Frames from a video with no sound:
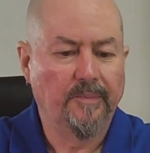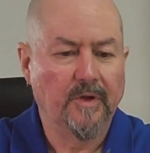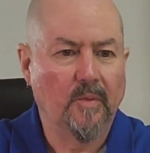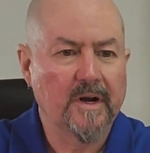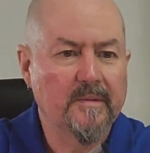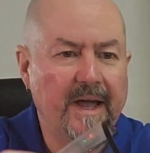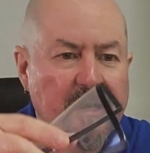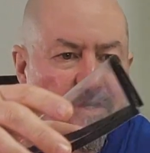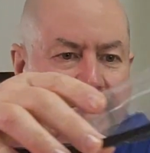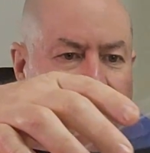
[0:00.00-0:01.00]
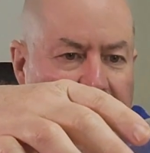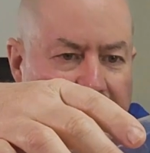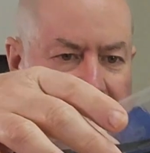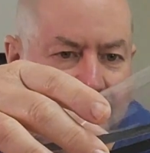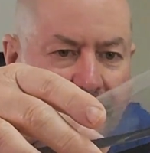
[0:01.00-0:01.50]
what I'm actually going to
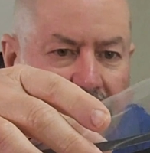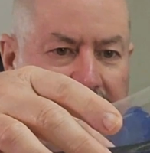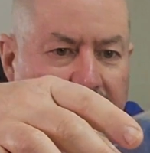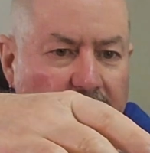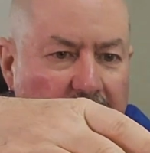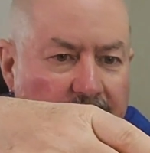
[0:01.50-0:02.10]
do is I'm going to